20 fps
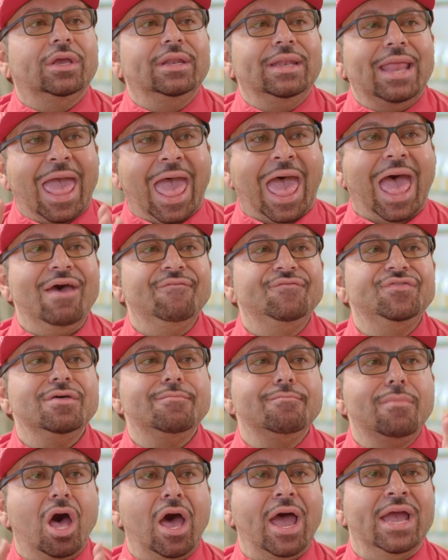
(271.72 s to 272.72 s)
can have the
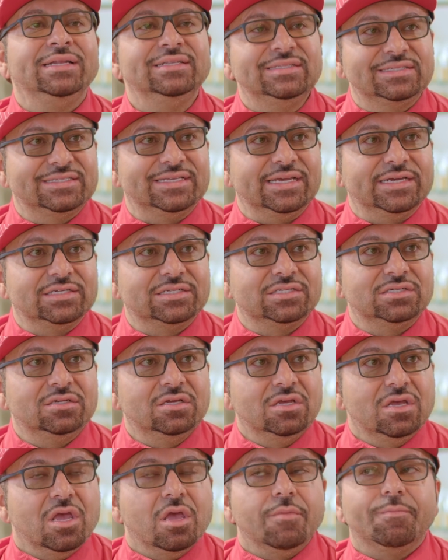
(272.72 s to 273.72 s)
mindset,
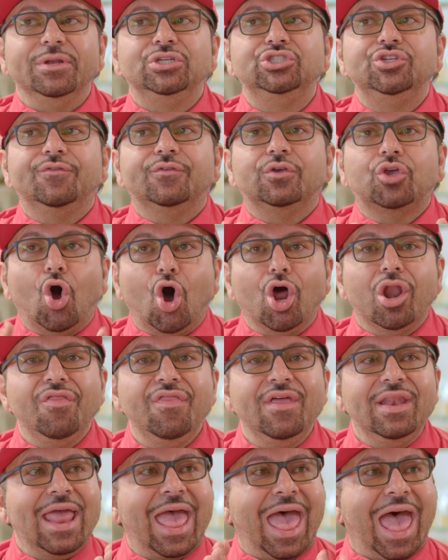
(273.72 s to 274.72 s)
but you've got to
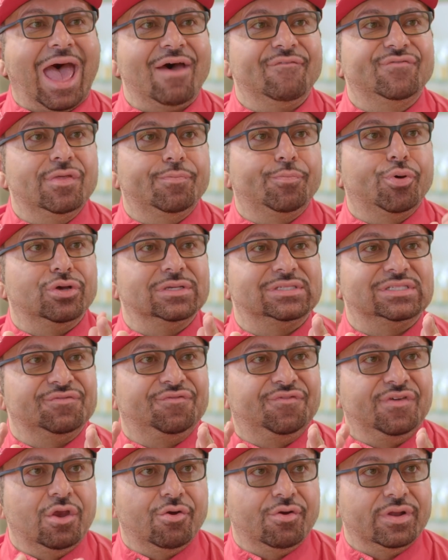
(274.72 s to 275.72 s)
then have the
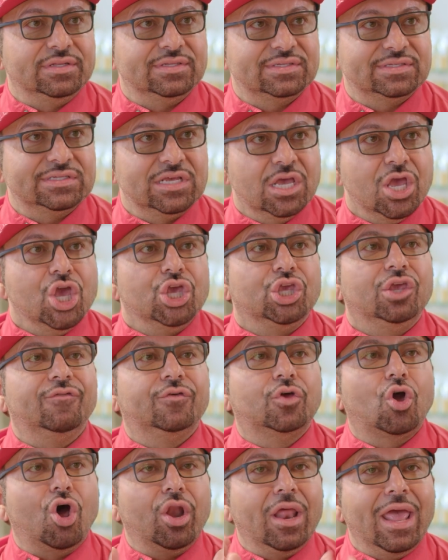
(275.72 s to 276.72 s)
perseverance.
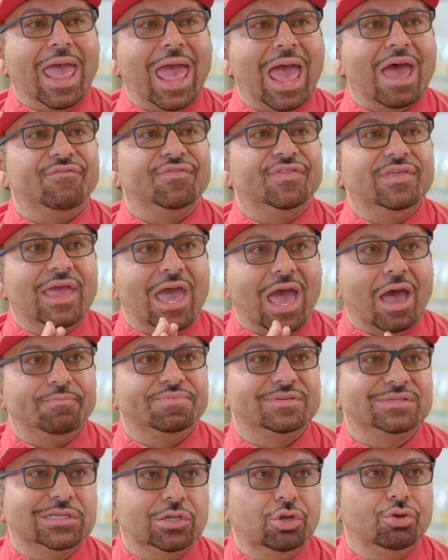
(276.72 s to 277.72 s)
You've got to have the
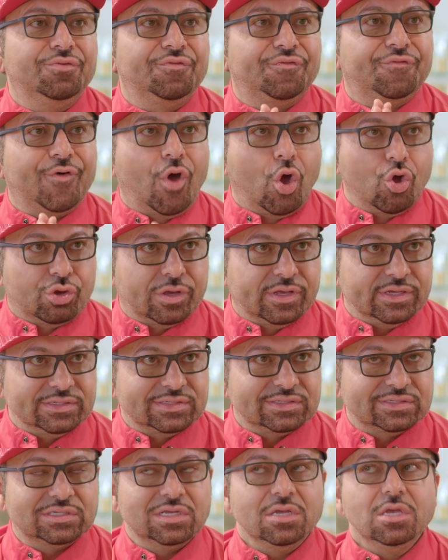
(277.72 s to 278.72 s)
absolute
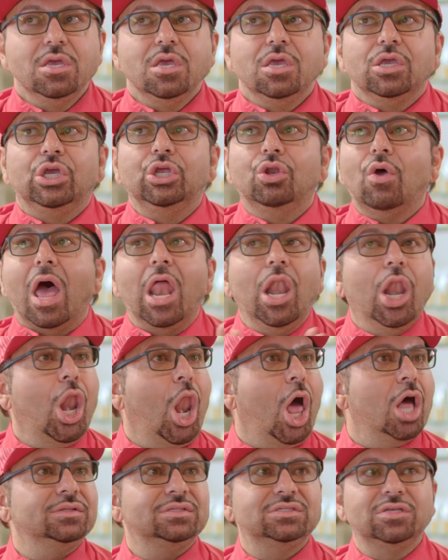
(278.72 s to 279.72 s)
focus. You know,
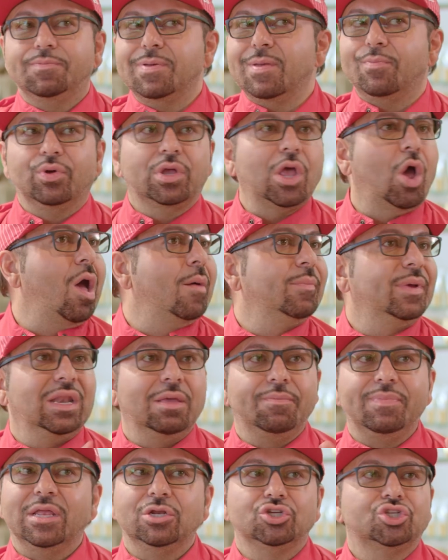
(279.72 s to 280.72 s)
lots of people go, I'm going
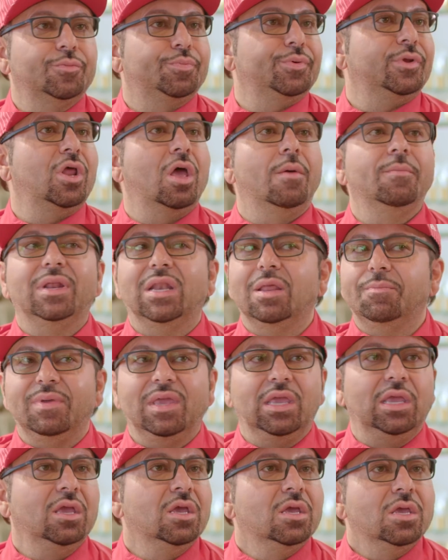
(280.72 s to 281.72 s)
to be an entrepreneur, I'm going to
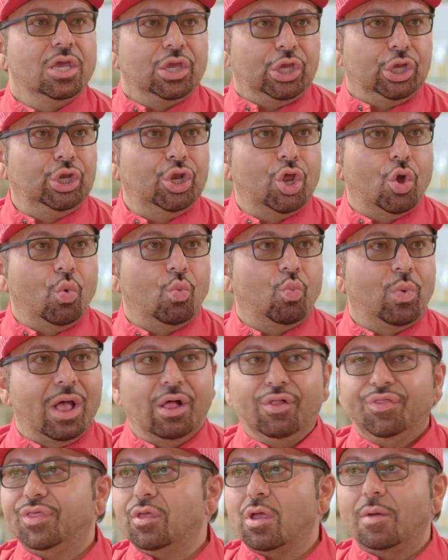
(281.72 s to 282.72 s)
be, you know,
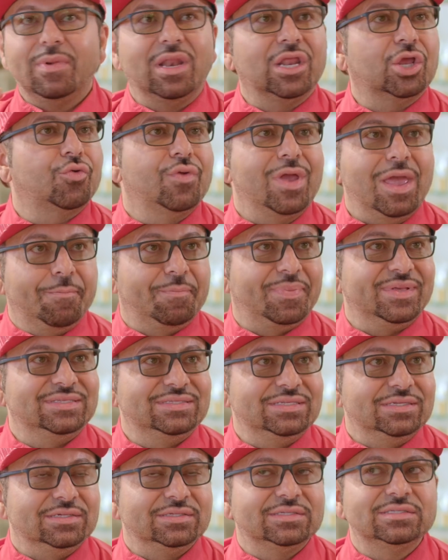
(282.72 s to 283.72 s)
wealthy, I'm going to create
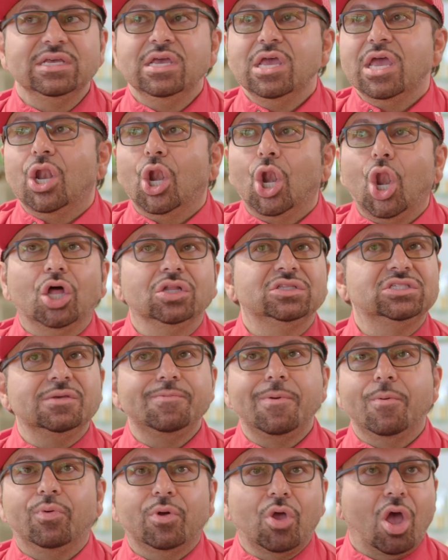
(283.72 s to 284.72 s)
business. Lots of
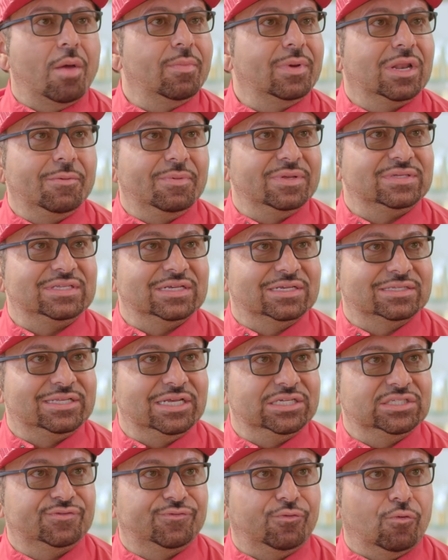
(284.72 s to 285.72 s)
people go, I'm going to be
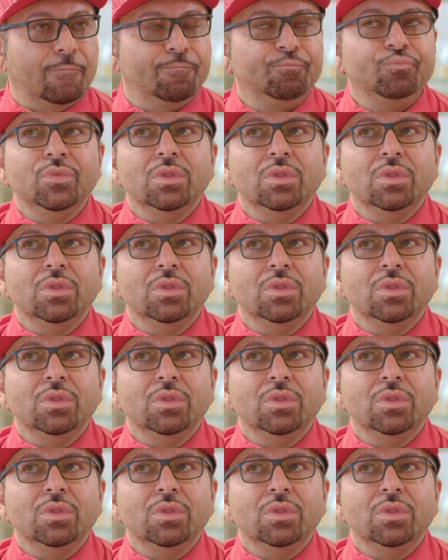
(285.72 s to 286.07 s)
successful.